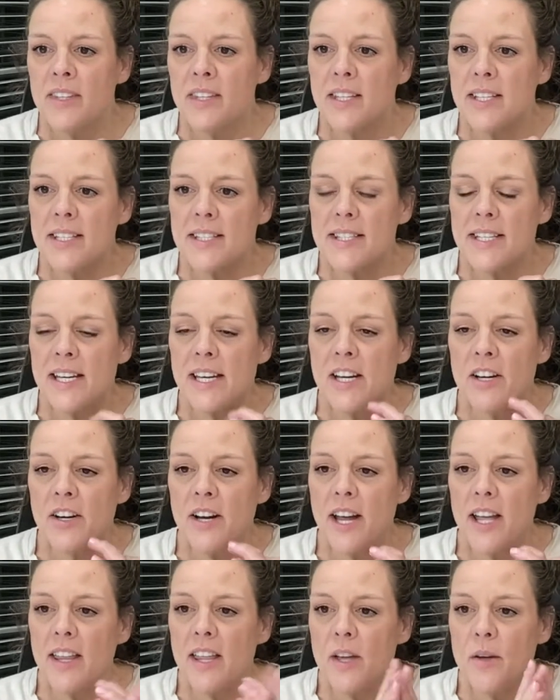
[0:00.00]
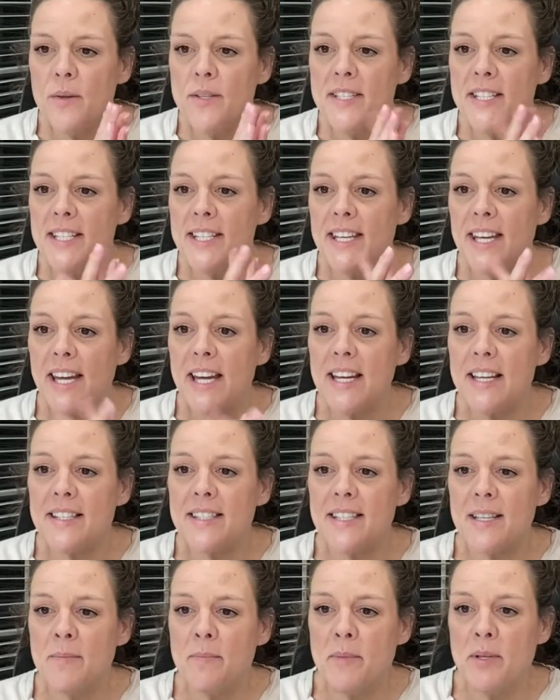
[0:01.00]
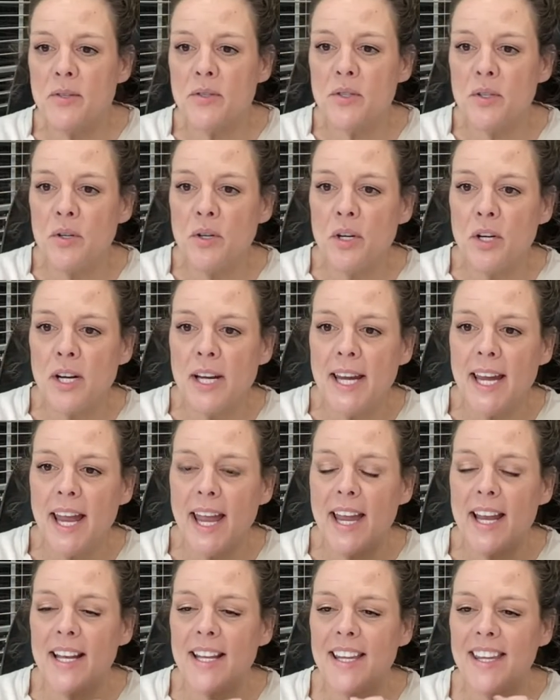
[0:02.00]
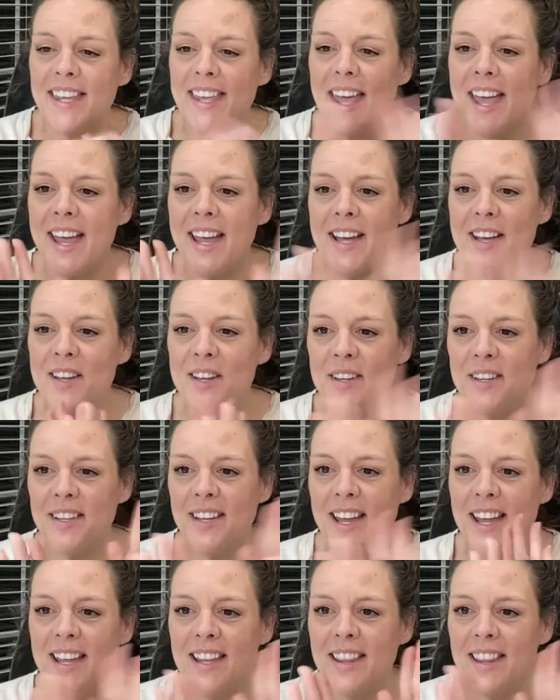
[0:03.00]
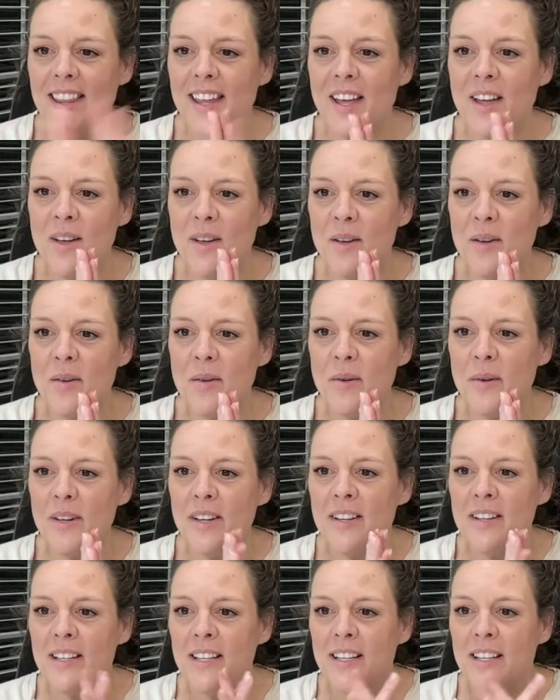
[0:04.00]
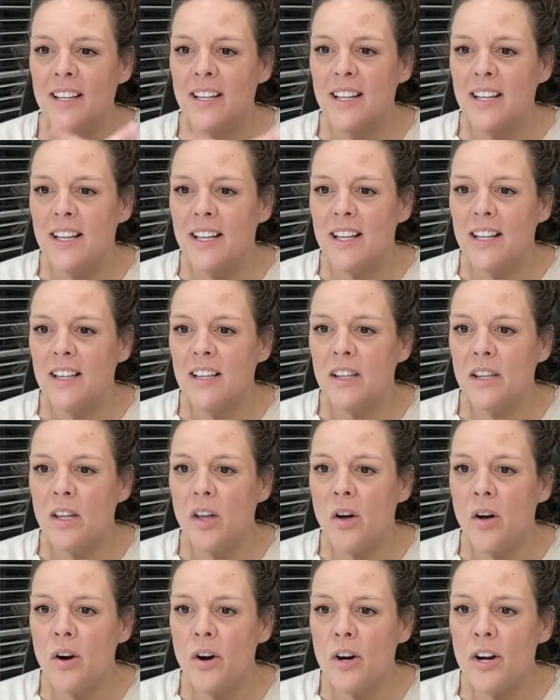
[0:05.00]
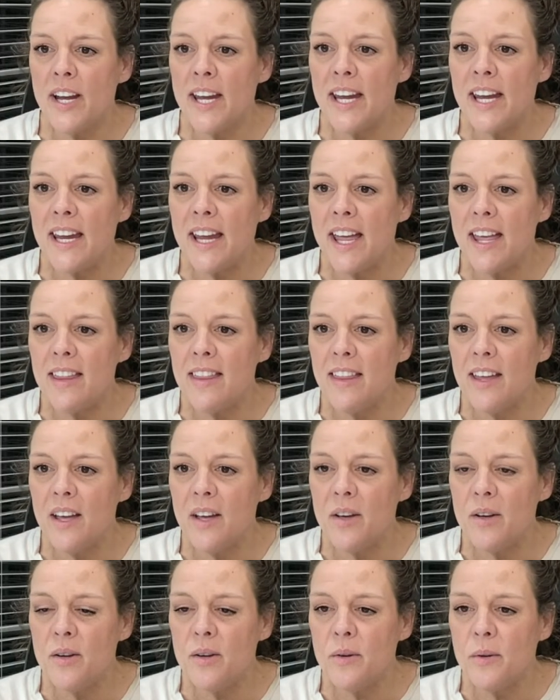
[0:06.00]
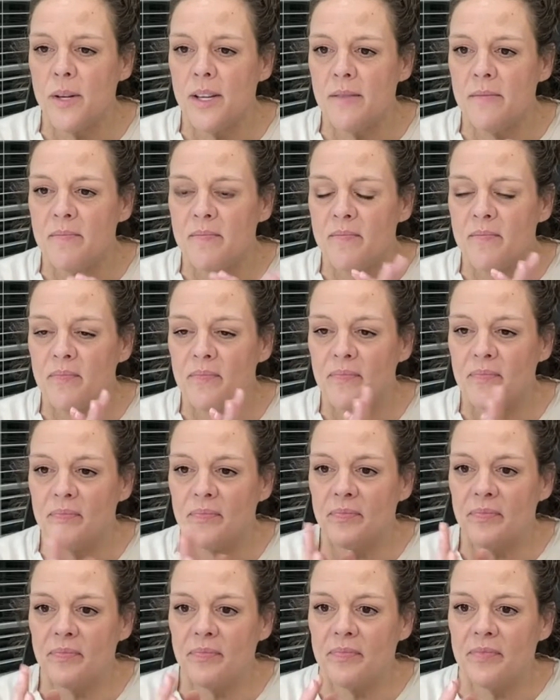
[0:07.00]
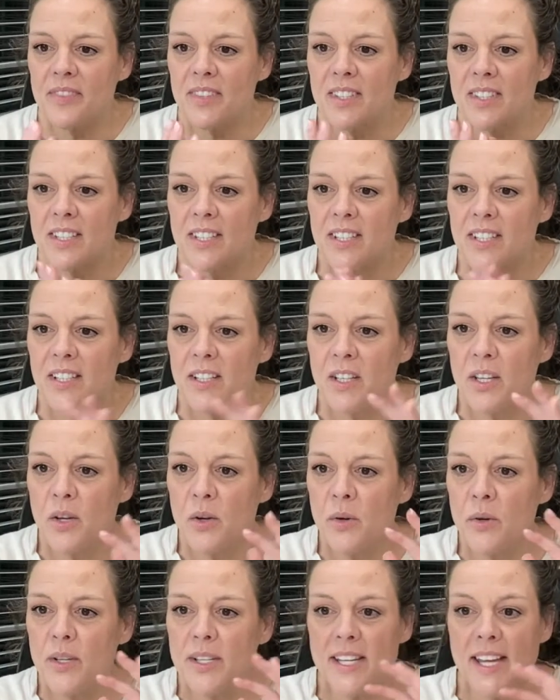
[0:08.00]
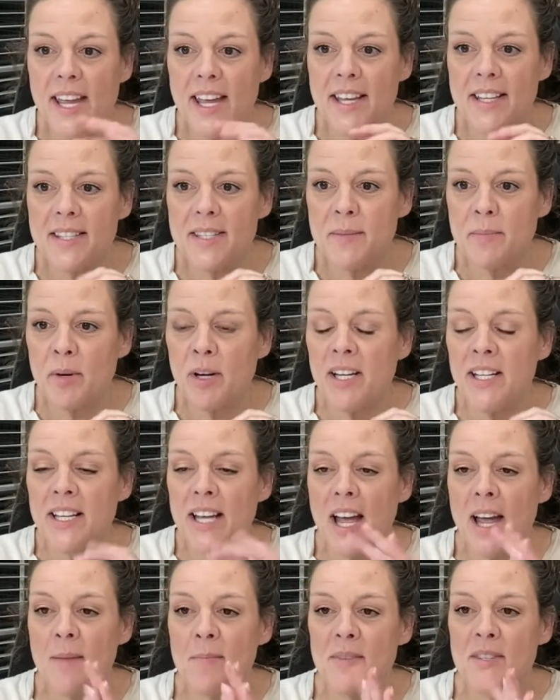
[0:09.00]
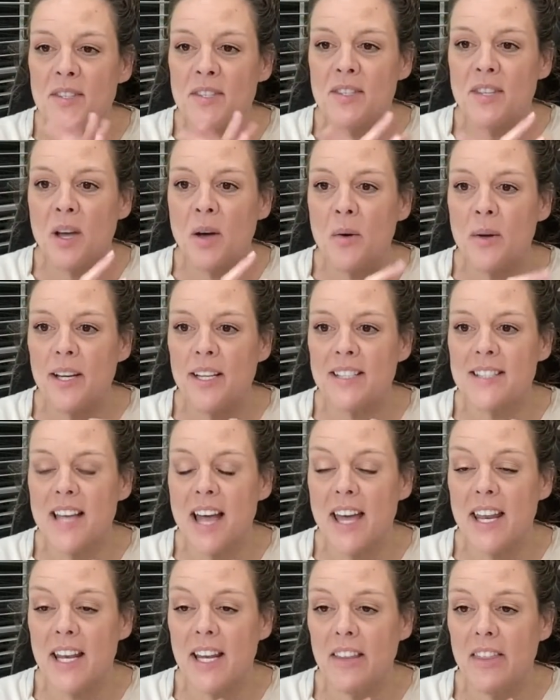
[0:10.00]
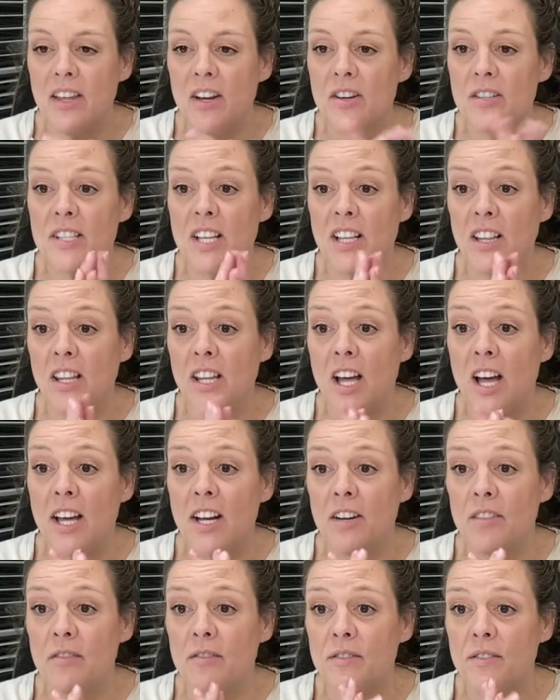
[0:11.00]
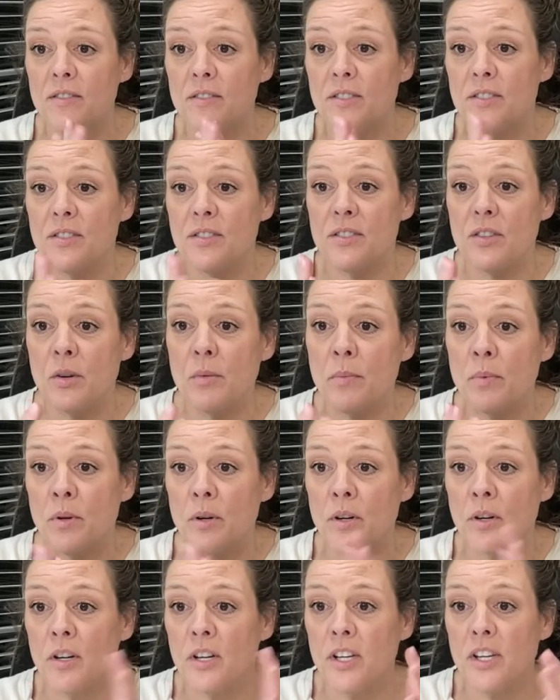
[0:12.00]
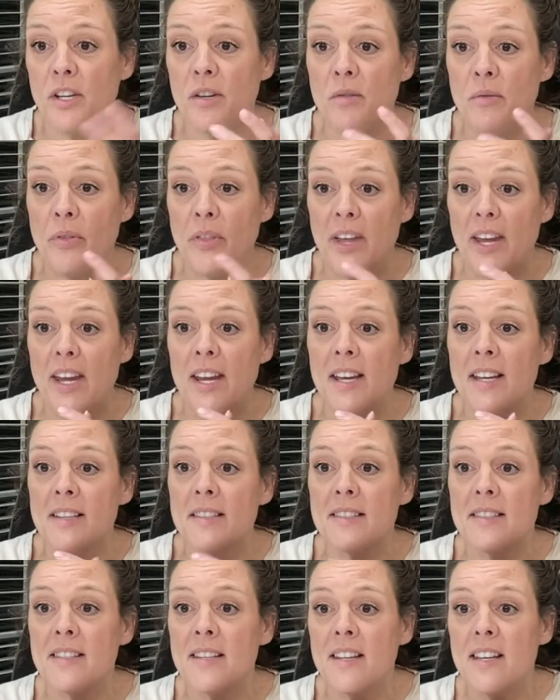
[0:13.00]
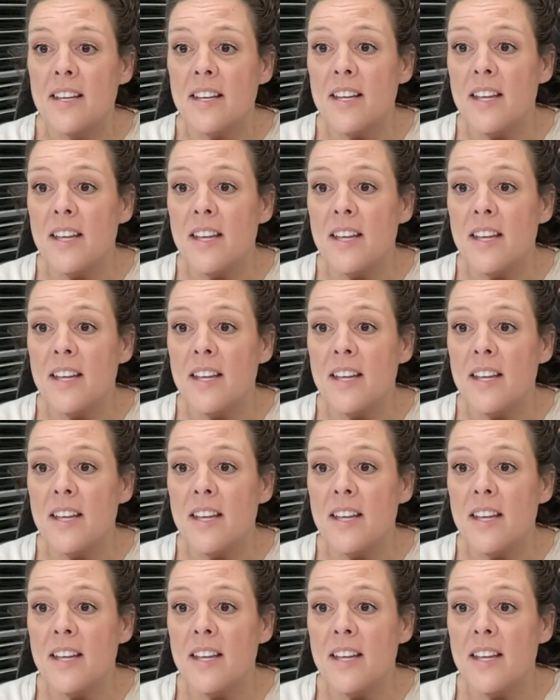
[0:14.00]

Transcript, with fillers: Let's see here. Hello, Denise in Missouri and Gail. Hello, Lori. Hello. Cool. Yes, springtime. So exciting. There's a lot of super cute things